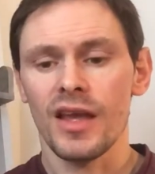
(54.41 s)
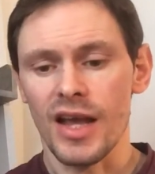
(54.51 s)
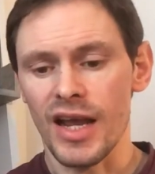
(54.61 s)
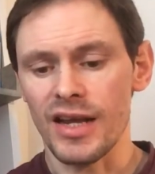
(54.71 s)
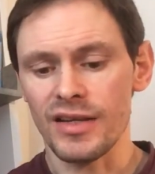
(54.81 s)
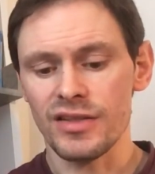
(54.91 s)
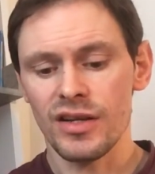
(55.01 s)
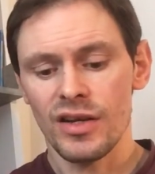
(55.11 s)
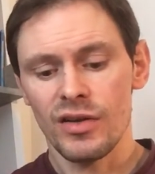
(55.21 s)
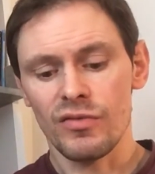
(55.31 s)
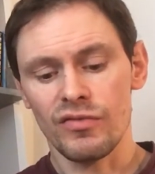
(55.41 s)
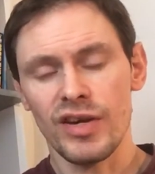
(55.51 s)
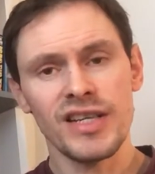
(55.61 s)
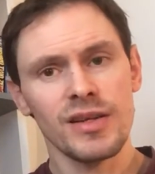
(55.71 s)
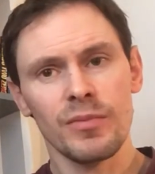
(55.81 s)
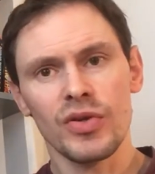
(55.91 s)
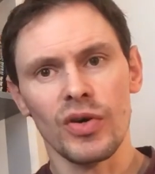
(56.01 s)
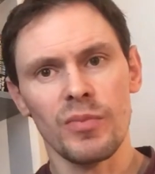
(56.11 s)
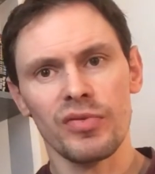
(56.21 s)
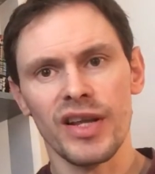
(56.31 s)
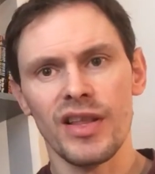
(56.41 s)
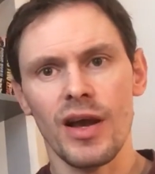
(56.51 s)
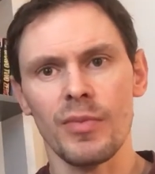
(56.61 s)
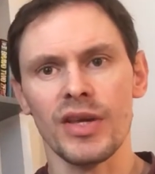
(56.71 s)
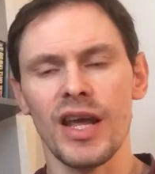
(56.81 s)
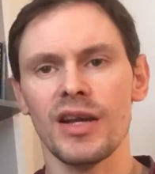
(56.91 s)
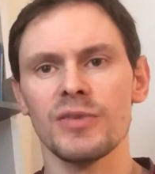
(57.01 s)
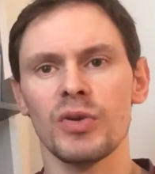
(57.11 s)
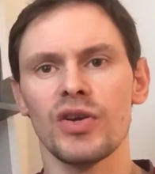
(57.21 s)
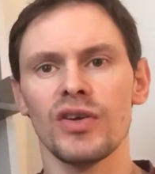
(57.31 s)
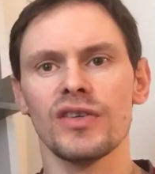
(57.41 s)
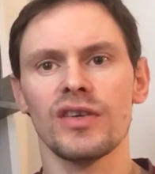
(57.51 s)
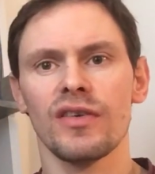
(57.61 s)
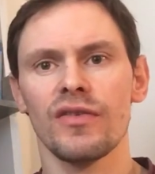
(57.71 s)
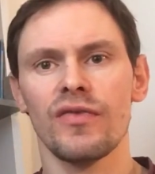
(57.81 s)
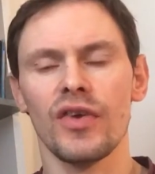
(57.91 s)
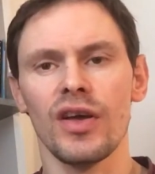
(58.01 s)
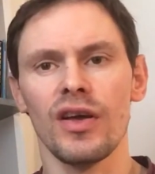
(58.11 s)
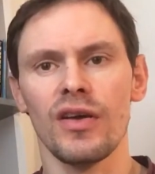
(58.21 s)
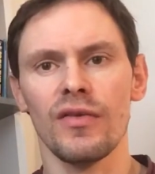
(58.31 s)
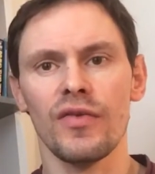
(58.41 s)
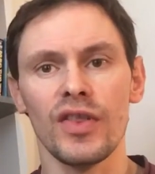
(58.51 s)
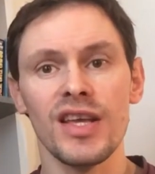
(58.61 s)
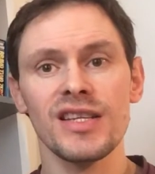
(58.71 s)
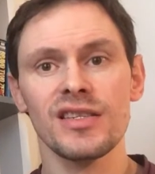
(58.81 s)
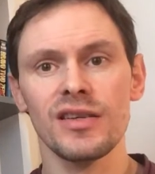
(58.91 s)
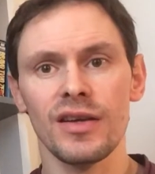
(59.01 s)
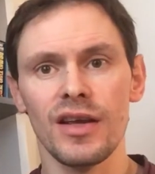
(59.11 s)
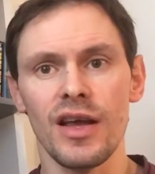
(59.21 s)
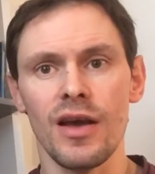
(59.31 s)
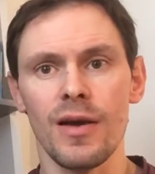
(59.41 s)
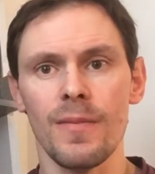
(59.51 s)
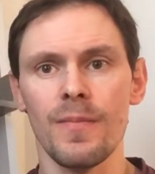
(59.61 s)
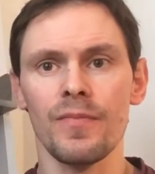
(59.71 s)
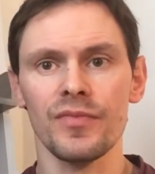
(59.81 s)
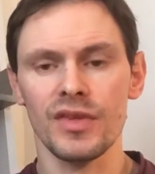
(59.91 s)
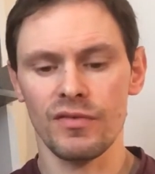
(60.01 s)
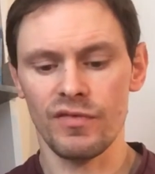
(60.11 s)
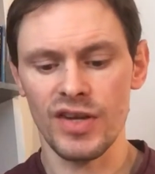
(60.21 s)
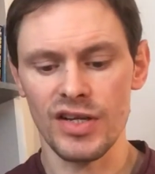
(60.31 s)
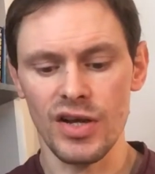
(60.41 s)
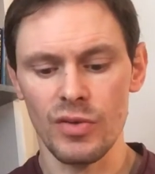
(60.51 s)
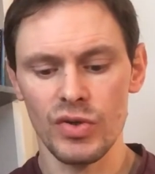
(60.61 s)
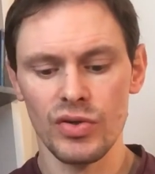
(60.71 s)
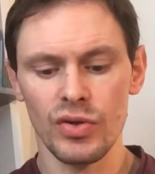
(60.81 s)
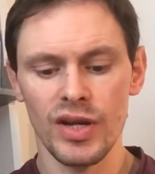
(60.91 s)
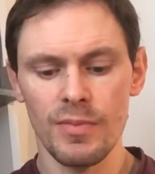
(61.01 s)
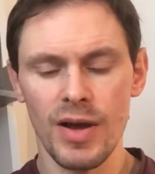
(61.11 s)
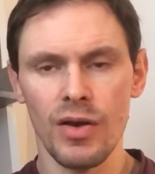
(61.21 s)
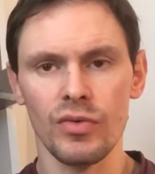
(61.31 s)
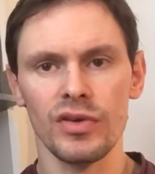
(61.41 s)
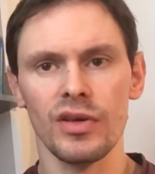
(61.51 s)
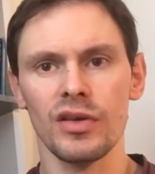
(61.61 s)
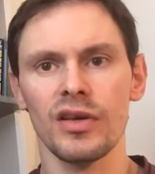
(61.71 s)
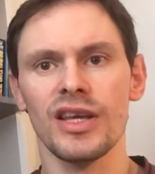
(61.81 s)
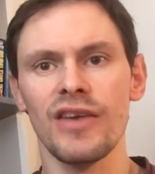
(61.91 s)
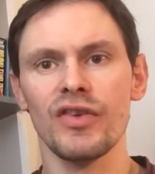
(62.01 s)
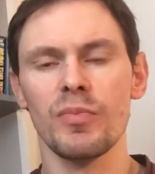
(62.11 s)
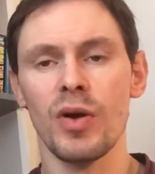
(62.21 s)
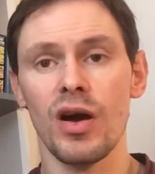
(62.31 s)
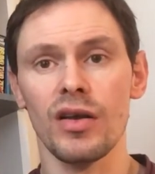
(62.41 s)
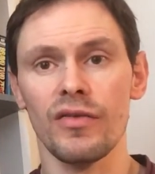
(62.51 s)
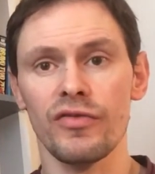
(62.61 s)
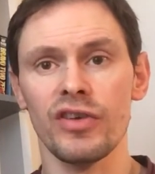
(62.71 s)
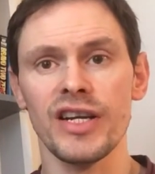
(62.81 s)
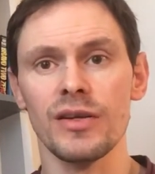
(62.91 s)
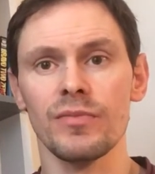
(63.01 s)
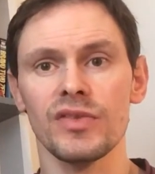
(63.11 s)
And the reason I'm kind of bringing that up again is because for this video we're talking about giving your partner freedom.